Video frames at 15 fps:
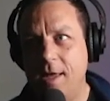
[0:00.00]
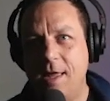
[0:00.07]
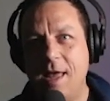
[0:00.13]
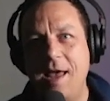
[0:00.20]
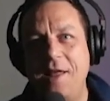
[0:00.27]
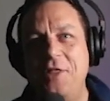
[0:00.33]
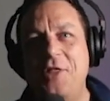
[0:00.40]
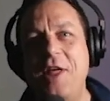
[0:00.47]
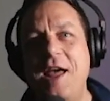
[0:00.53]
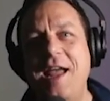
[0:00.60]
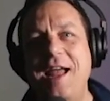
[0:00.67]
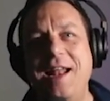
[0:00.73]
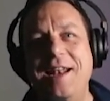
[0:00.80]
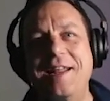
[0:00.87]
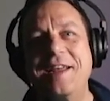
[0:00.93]
And
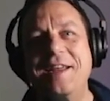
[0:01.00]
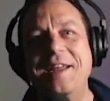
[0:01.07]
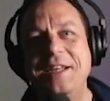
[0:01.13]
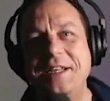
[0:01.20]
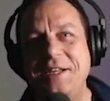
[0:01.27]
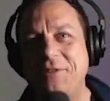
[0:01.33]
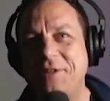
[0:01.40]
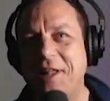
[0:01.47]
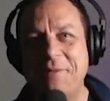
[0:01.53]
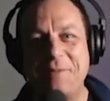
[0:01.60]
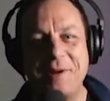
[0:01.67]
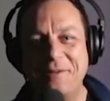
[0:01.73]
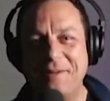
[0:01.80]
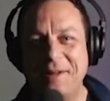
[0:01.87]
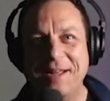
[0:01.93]
then she was like,
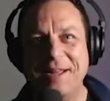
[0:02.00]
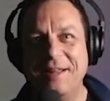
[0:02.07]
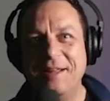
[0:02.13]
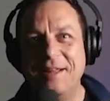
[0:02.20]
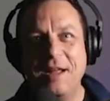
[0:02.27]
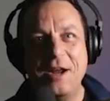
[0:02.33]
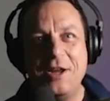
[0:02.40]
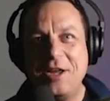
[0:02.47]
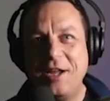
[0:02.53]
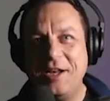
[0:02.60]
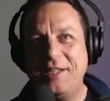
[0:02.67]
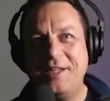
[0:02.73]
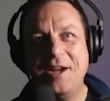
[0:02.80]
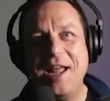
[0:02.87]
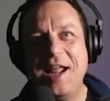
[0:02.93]
"Well, are you going
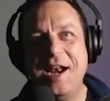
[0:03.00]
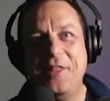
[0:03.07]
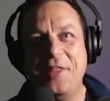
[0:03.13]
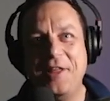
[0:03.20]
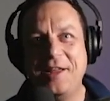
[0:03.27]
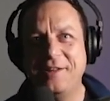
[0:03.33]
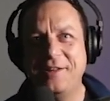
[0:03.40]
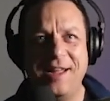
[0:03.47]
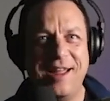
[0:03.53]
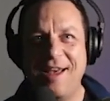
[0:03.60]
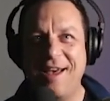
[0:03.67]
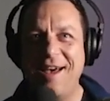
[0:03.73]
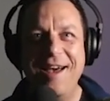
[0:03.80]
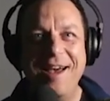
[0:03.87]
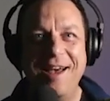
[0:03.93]
to tongue anything?" I was like,
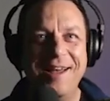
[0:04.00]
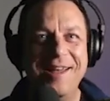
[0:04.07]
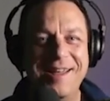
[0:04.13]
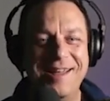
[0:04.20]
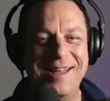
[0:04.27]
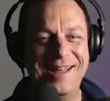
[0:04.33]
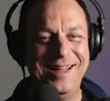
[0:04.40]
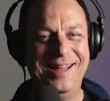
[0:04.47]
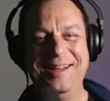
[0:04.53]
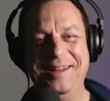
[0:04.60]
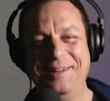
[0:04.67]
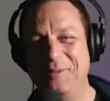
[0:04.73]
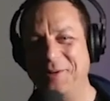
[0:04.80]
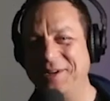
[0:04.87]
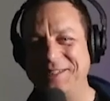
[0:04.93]
"Huh?
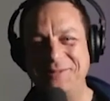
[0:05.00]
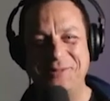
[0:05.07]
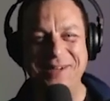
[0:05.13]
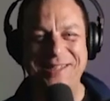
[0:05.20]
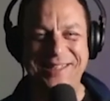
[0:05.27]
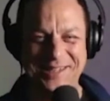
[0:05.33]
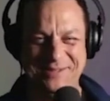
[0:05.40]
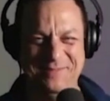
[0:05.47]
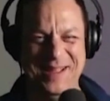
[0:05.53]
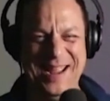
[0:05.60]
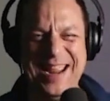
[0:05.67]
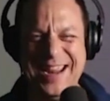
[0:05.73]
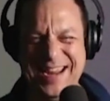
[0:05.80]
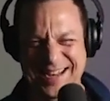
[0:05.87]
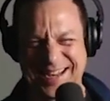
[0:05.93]
What do you
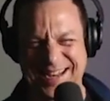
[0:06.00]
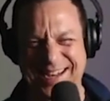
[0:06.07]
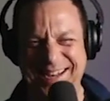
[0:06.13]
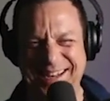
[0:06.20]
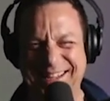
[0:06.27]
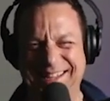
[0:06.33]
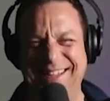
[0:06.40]
mean?"